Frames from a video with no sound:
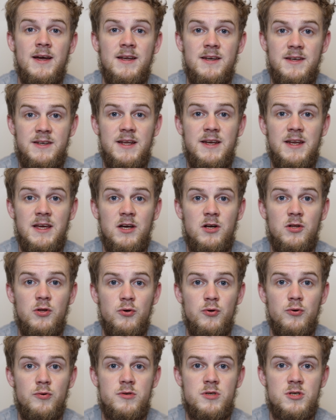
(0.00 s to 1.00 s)
It did
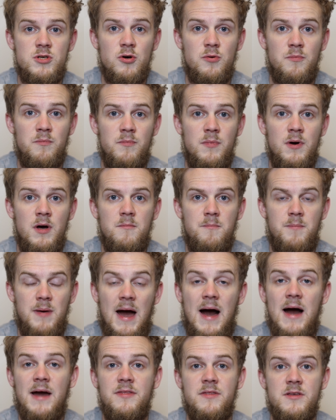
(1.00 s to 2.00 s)
include some
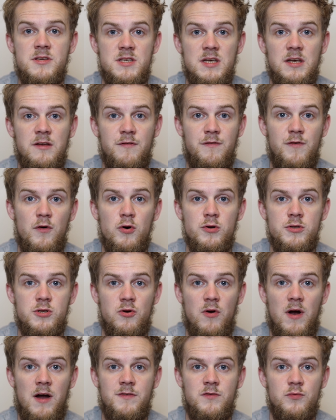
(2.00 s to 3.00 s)
behind the scene
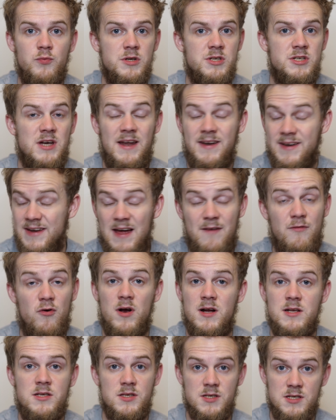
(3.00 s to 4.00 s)
photographs, which I'd never
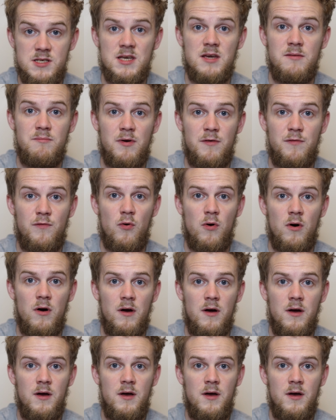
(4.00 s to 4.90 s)
actually seen before,